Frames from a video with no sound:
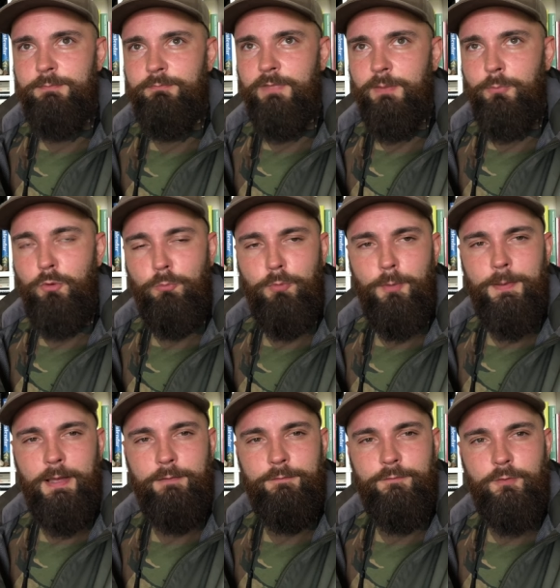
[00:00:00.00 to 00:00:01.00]
maybe we'll pop
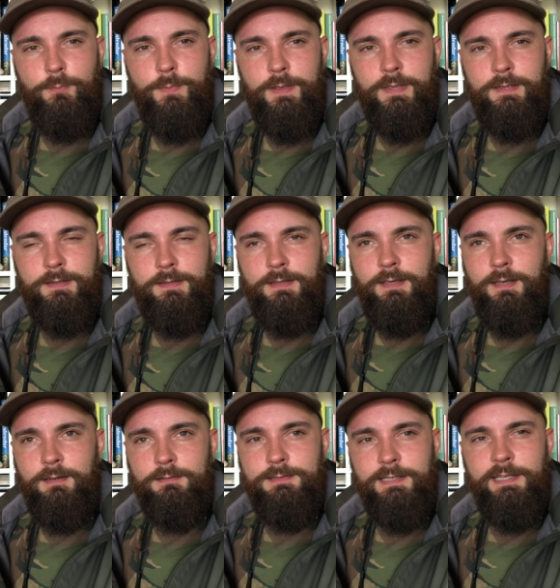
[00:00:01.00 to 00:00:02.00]
out for a bit and
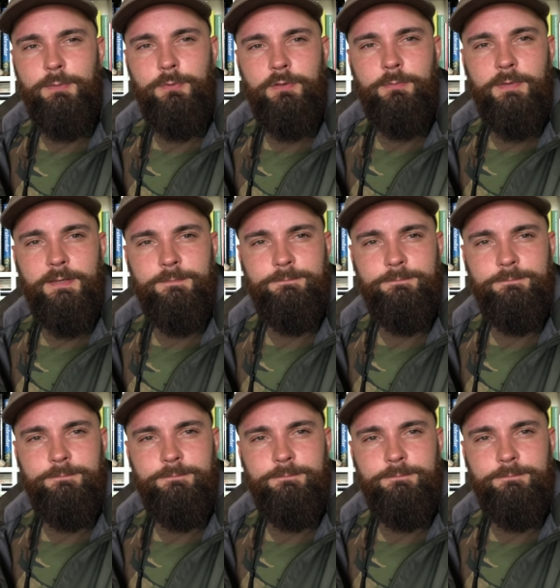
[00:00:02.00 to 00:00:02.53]
I'll take you with me.